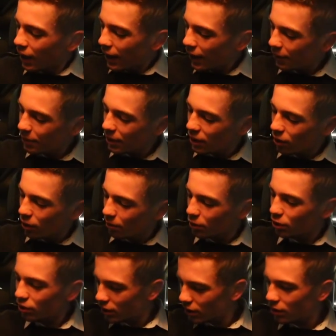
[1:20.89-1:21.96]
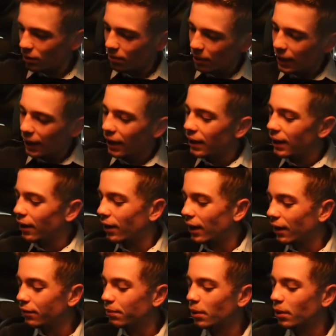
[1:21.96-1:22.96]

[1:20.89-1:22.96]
how many kilometers does the Macan now have?